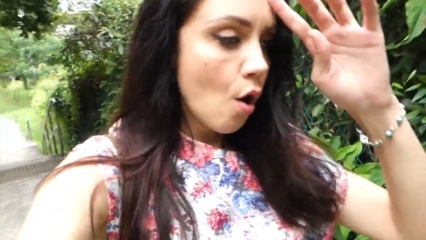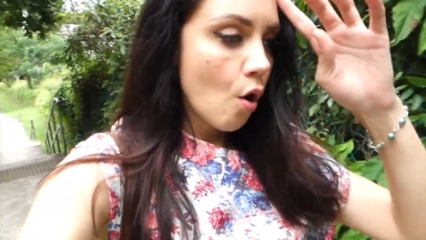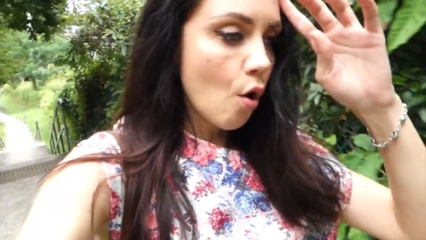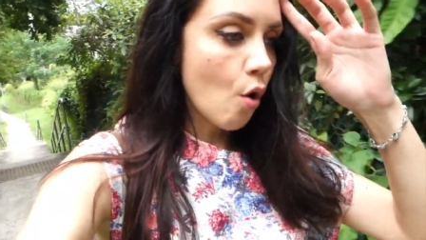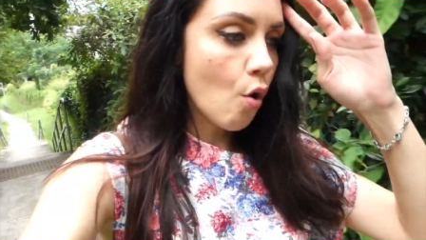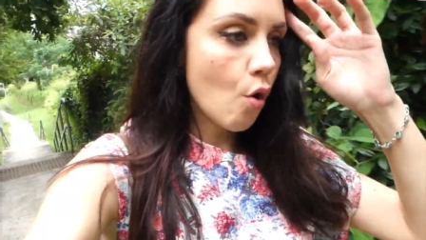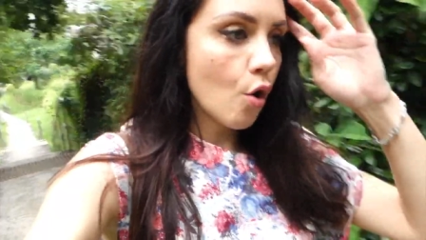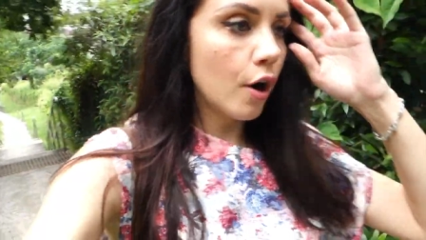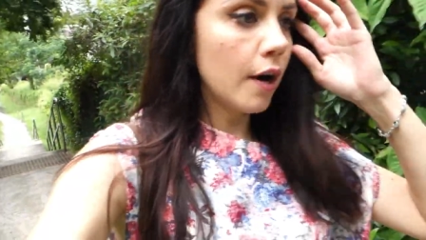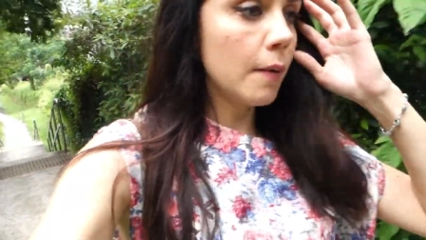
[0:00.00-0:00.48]

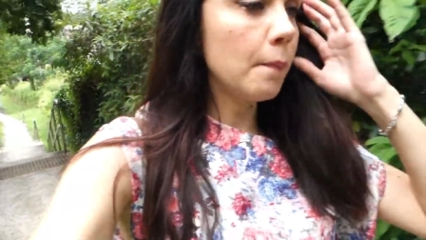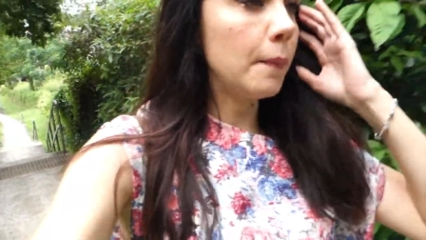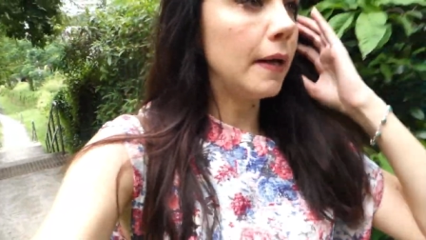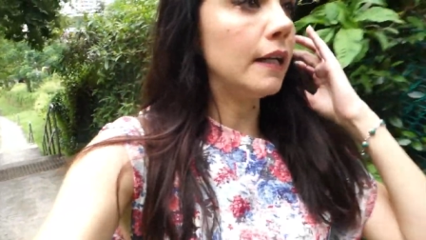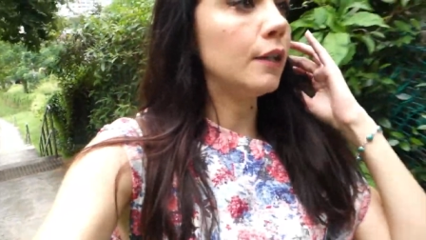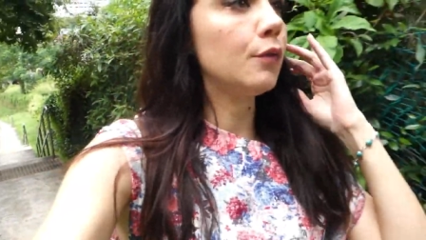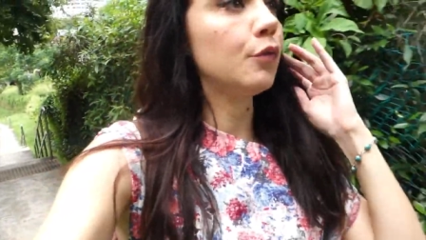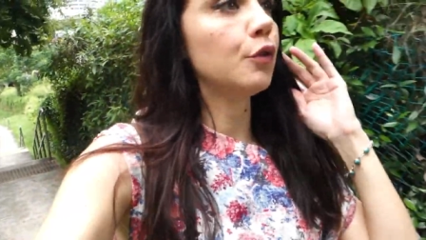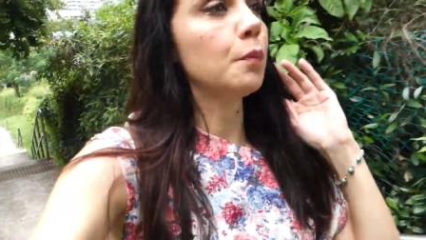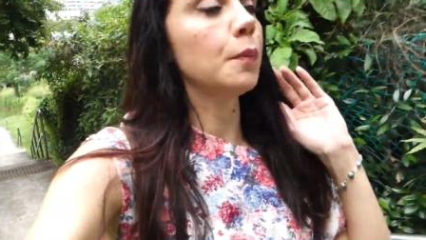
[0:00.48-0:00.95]
or
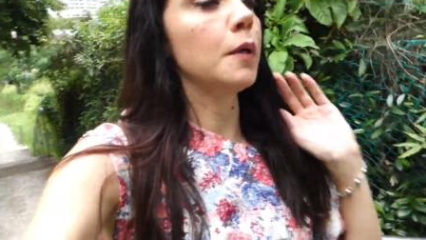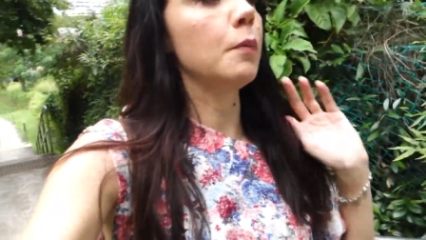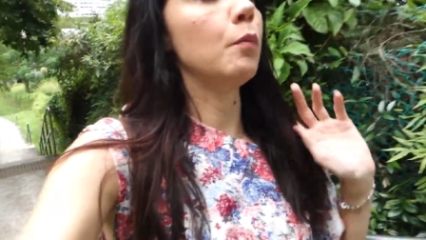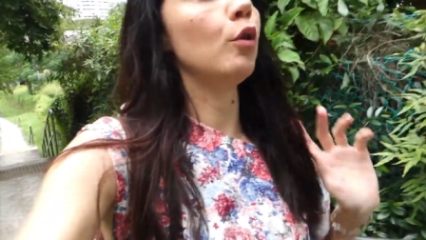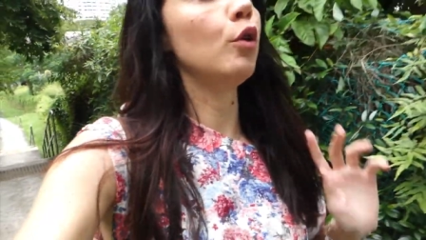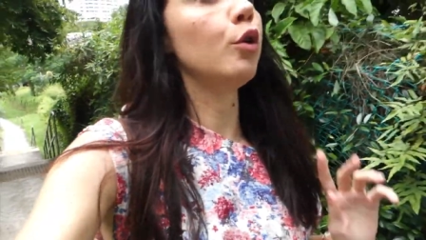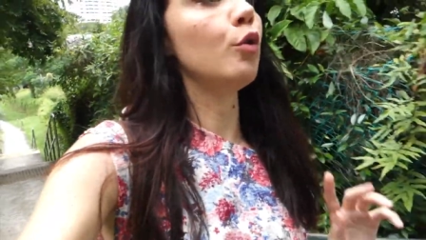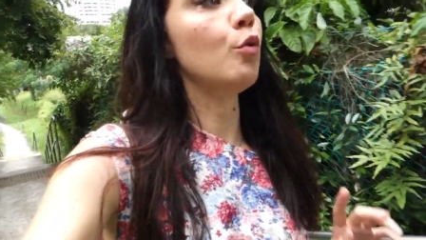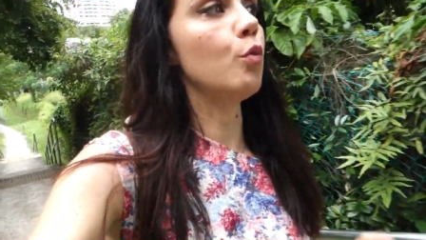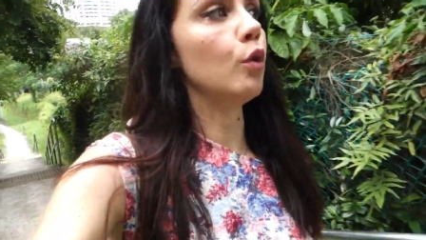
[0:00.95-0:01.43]
made for
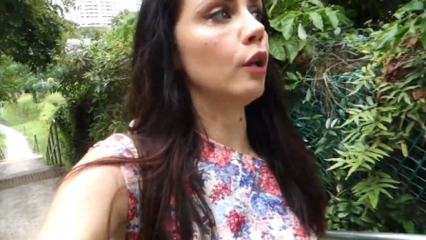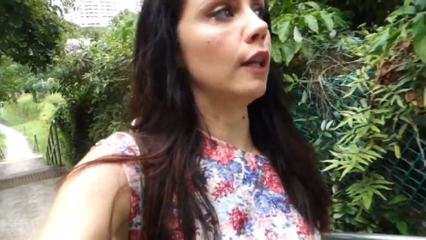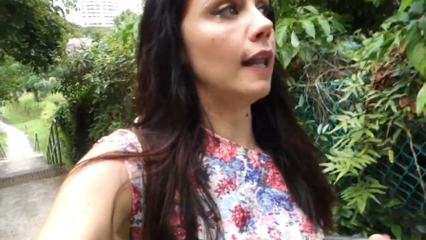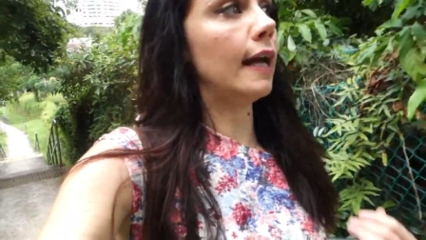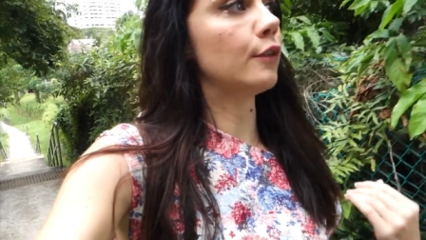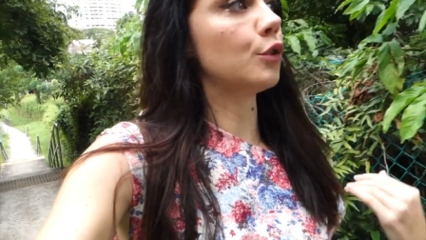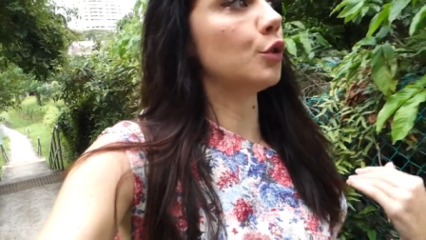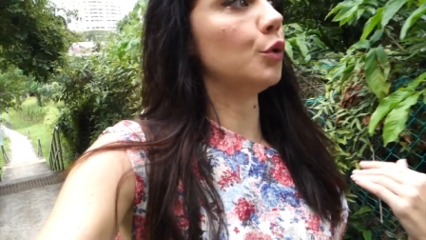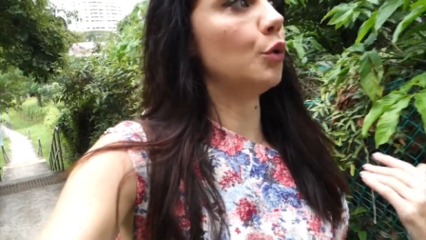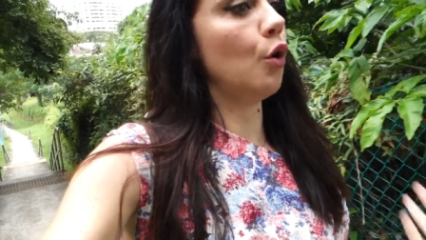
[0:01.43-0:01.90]
people who would
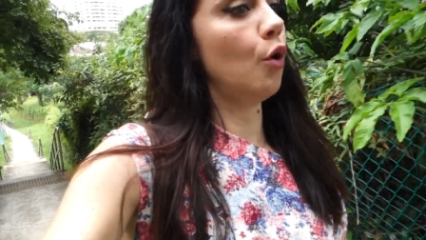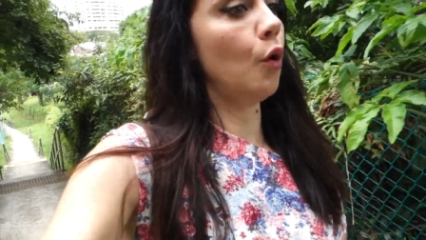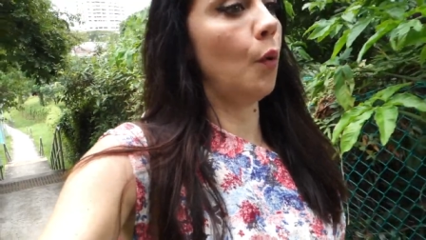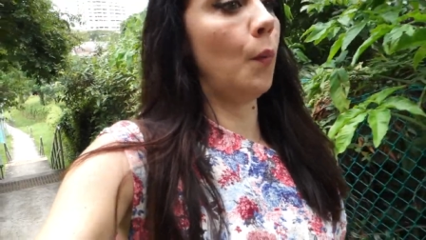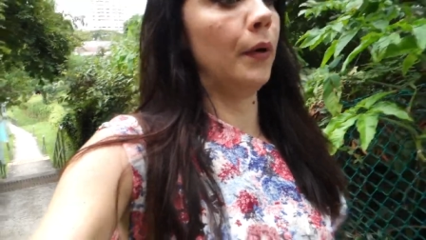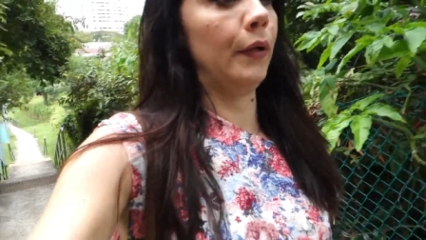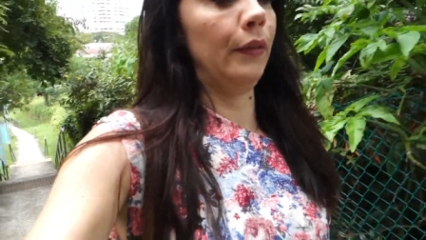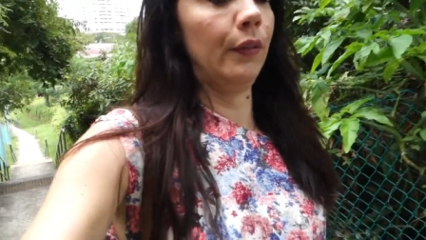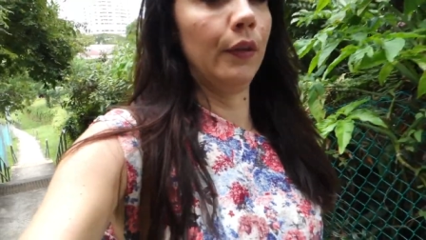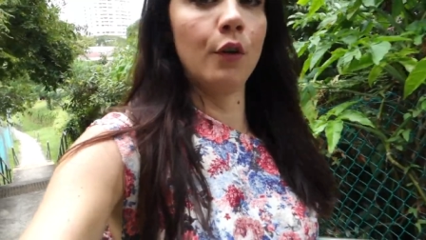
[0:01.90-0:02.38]
like to
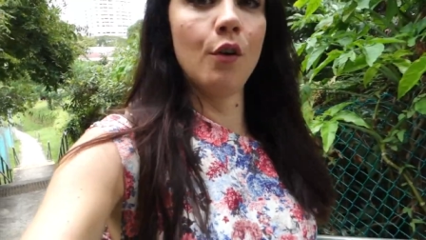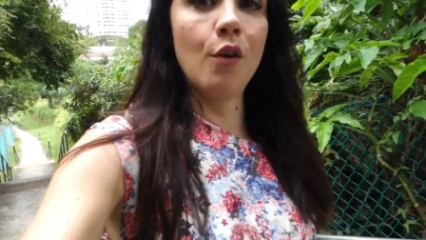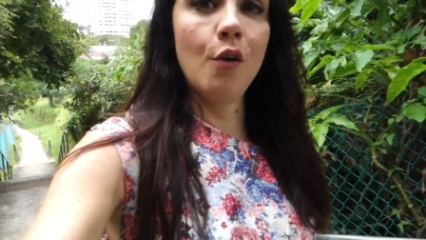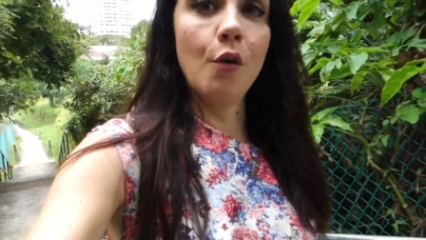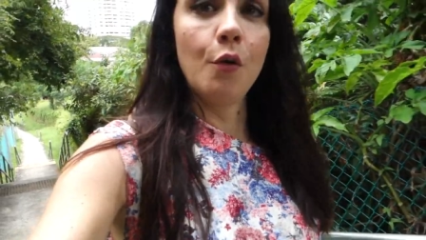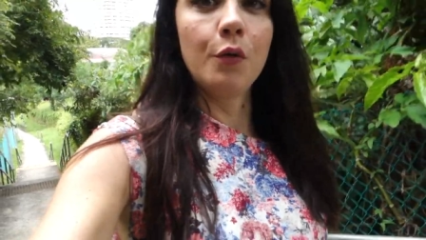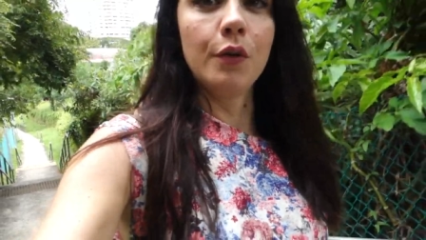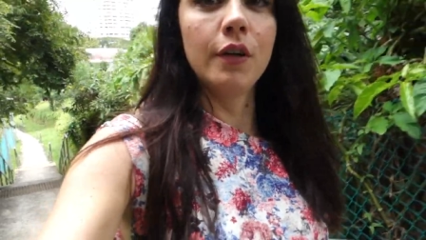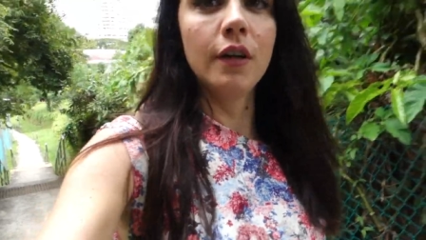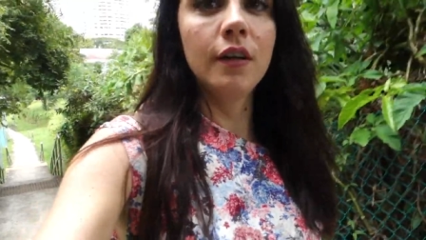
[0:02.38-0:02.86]
open their
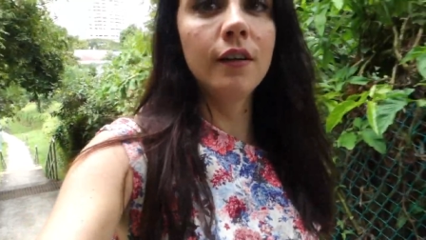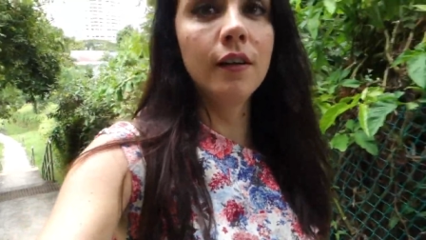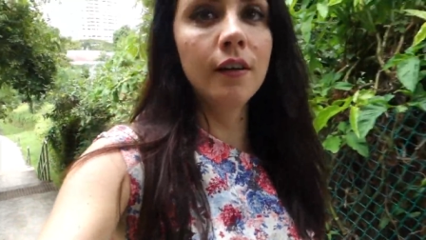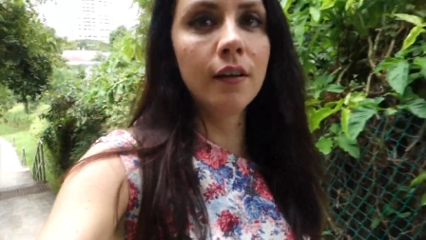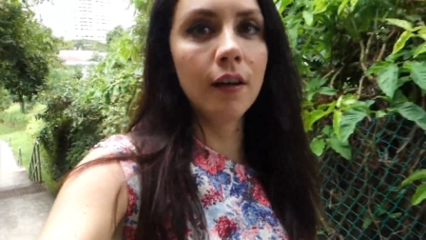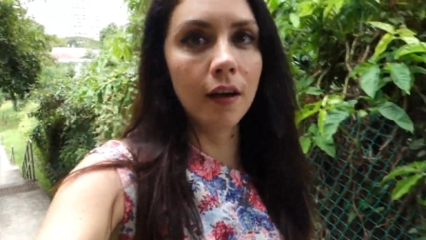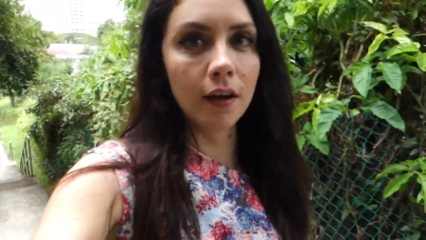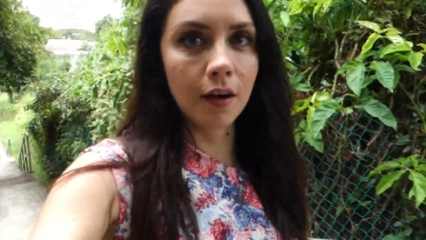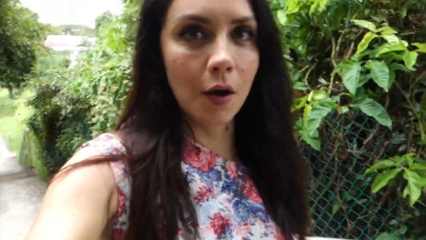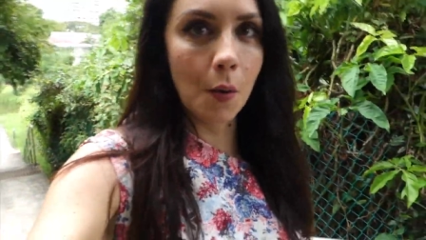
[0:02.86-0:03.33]
own
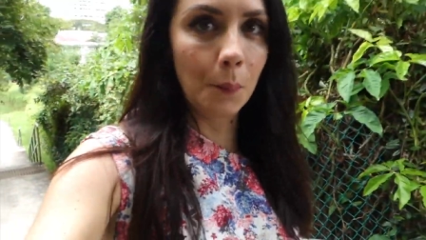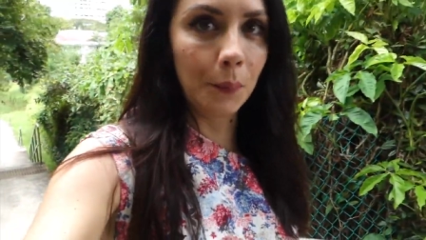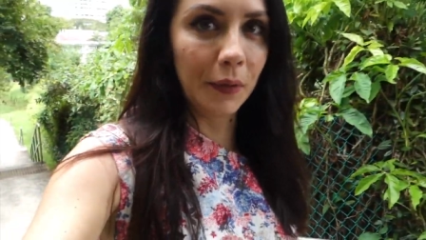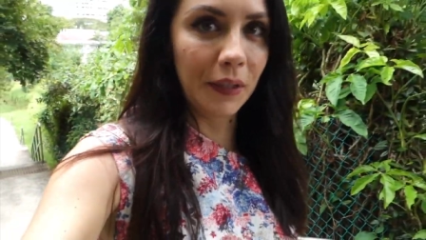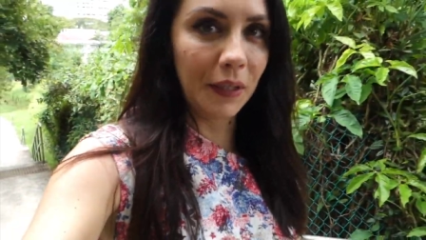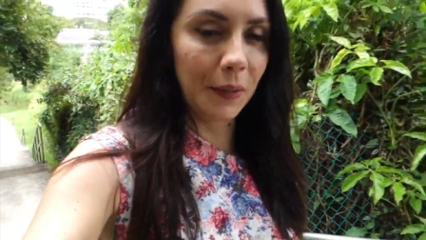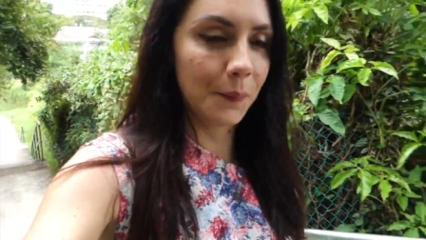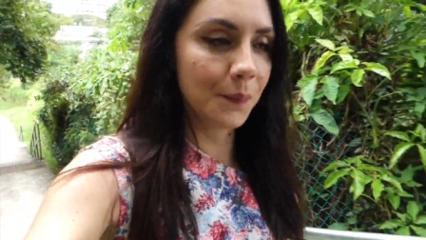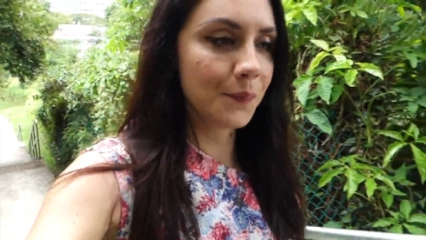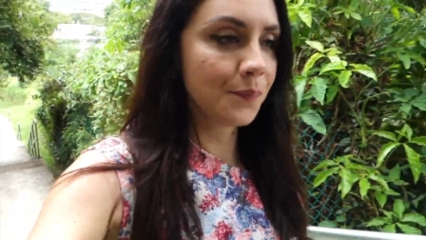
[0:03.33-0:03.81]
uh,
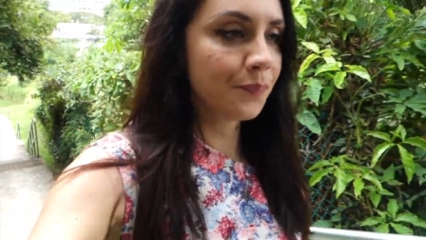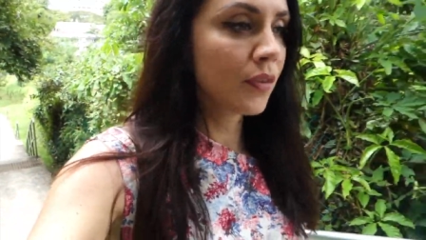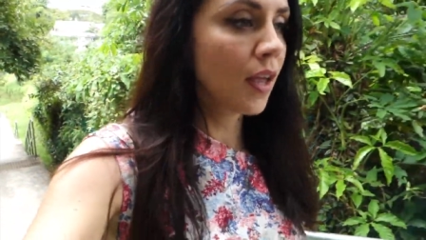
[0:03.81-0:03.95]
company